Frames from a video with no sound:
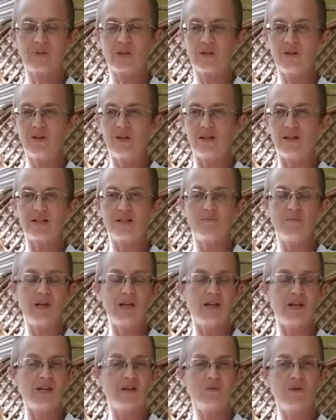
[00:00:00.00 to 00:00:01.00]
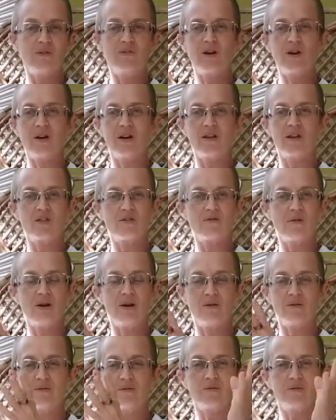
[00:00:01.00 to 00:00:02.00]
goodness me, we've got it
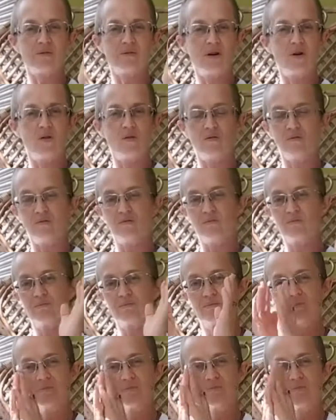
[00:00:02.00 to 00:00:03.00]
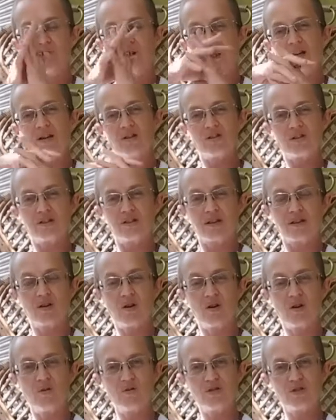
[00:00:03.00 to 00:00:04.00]
throughout all religions and
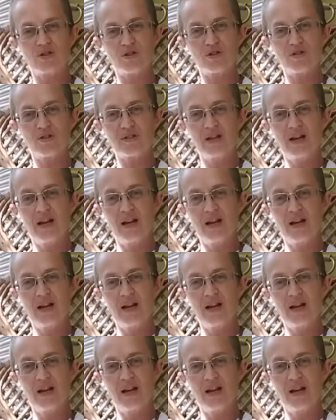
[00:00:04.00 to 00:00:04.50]
cultures.